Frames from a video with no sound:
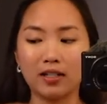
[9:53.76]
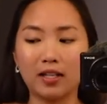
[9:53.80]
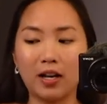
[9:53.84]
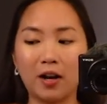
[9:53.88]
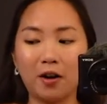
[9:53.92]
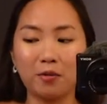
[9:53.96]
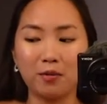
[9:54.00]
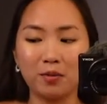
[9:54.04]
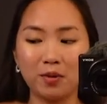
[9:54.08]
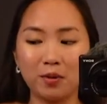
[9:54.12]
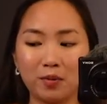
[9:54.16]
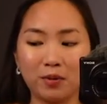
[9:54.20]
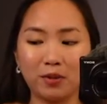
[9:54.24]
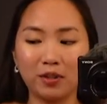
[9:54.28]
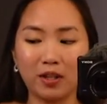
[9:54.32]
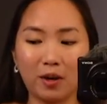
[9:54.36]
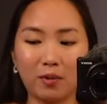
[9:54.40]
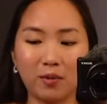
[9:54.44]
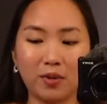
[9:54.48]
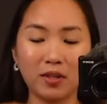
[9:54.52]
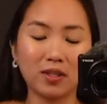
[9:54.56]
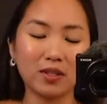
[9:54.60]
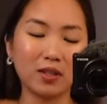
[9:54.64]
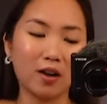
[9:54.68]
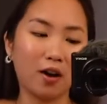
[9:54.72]
tell people that
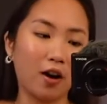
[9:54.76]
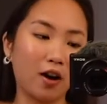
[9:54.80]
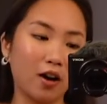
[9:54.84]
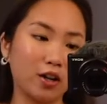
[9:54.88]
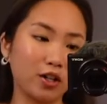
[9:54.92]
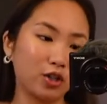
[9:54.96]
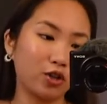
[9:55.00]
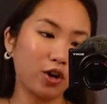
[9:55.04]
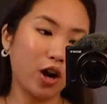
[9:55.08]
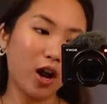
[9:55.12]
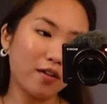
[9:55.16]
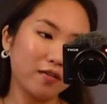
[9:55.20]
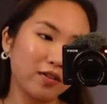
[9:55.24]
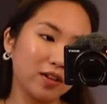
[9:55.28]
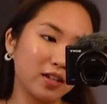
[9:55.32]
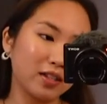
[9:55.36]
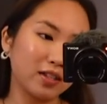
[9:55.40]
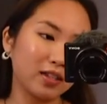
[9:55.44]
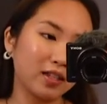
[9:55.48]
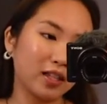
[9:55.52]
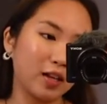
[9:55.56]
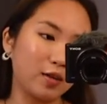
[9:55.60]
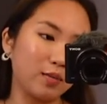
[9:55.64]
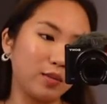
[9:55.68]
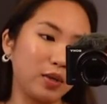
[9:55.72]
we saw
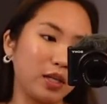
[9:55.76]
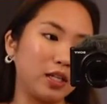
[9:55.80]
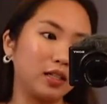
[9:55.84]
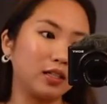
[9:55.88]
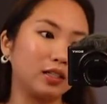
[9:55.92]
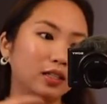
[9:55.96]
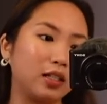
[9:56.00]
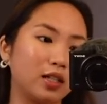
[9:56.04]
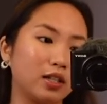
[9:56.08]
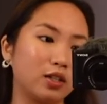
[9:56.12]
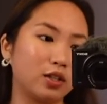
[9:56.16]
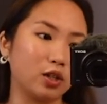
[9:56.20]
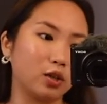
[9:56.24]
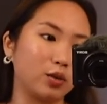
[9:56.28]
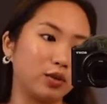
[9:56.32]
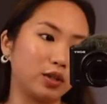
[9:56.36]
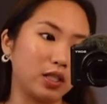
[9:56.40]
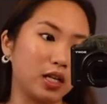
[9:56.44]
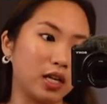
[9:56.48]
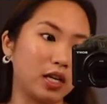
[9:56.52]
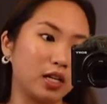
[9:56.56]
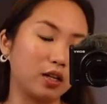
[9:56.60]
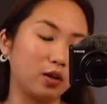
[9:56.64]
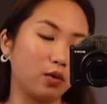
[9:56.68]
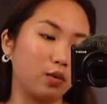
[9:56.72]
Travis, they immediately
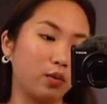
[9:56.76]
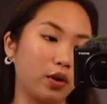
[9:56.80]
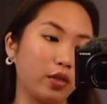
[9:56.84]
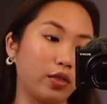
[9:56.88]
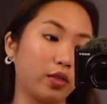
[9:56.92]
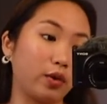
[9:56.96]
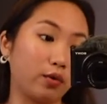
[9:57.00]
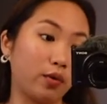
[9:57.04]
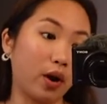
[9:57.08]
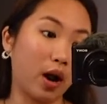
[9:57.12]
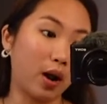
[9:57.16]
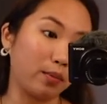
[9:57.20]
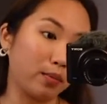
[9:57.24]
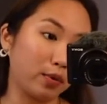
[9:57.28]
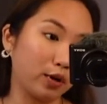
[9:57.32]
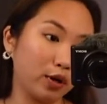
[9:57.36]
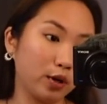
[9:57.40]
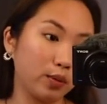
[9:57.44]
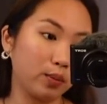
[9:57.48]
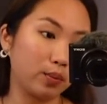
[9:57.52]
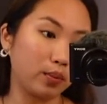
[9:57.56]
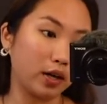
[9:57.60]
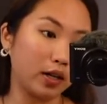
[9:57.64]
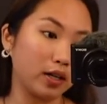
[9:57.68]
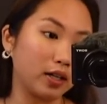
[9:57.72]
associate it with the
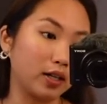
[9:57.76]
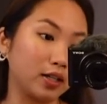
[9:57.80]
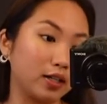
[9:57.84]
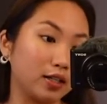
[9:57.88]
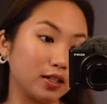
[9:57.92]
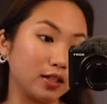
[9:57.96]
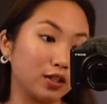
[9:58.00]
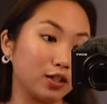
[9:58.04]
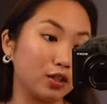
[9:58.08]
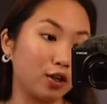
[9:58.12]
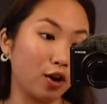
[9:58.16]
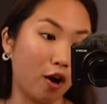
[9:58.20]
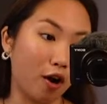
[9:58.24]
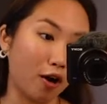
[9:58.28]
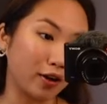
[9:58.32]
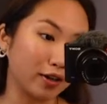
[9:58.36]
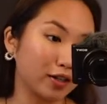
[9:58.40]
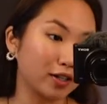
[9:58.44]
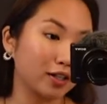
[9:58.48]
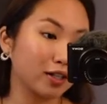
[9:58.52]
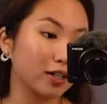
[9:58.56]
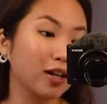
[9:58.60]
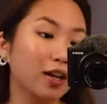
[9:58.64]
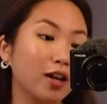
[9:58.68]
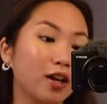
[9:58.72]
rapper, but it is
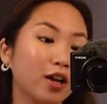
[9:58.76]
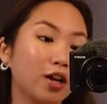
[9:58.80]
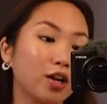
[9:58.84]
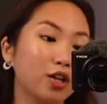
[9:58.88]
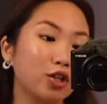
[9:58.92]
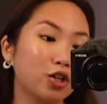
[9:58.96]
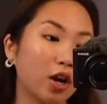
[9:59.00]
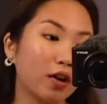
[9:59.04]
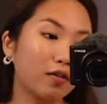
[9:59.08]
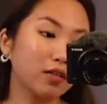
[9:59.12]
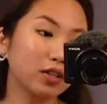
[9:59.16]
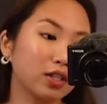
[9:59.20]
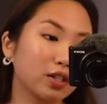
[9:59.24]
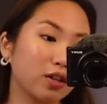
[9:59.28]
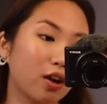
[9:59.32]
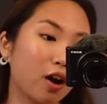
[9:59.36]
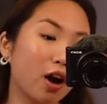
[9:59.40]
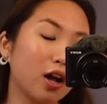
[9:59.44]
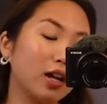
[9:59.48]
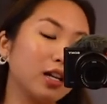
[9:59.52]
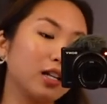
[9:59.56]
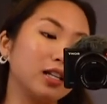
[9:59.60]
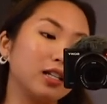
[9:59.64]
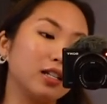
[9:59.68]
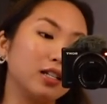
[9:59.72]
not Travis
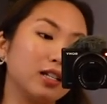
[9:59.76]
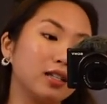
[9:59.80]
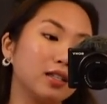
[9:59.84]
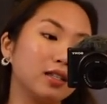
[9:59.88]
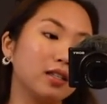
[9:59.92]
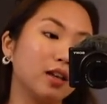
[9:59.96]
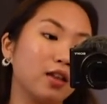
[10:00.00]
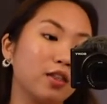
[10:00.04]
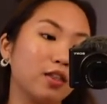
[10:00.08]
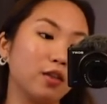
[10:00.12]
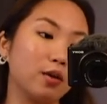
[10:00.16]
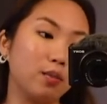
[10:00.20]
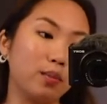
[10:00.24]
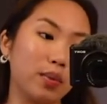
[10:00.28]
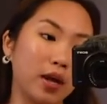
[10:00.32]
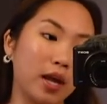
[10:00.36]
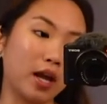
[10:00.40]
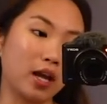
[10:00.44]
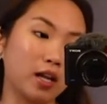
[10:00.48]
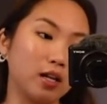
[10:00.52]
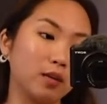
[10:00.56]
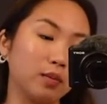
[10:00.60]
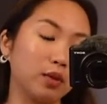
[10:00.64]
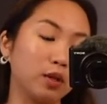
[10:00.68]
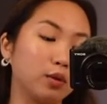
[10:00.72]
Scott, it is the
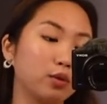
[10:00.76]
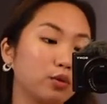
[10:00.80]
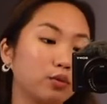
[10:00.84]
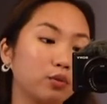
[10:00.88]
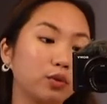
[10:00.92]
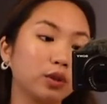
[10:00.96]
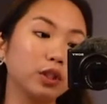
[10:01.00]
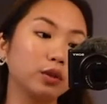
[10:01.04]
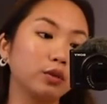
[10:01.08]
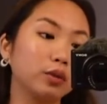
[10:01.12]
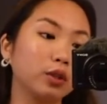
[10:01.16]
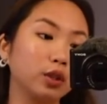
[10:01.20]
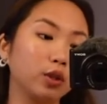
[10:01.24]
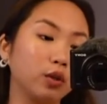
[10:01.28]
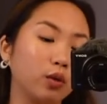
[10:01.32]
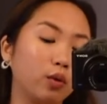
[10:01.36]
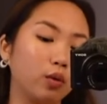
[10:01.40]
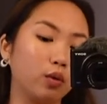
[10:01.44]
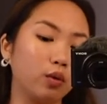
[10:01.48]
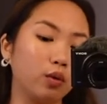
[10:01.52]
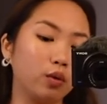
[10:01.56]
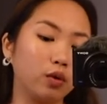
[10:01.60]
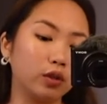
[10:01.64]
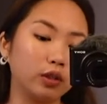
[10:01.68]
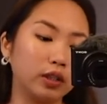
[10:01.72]
band. But it was really, really
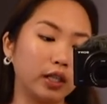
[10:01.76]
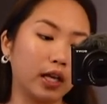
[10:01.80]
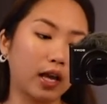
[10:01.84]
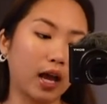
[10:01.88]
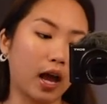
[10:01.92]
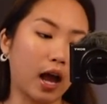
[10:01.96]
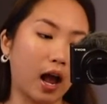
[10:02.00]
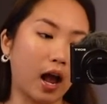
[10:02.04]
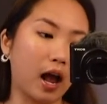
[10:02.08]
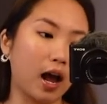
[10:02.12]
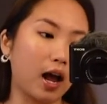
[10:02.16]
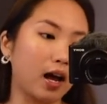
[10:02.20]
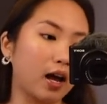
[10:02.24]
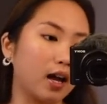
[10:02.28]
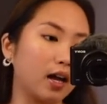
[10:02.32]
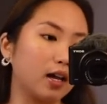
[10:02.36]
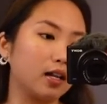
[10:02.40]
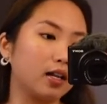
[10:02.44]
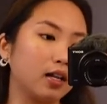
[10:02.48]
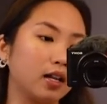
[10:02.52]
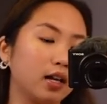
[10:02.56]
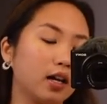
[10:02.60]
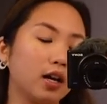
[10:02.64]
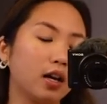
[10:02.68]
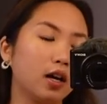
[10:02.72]
cool. They
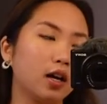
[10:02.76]
had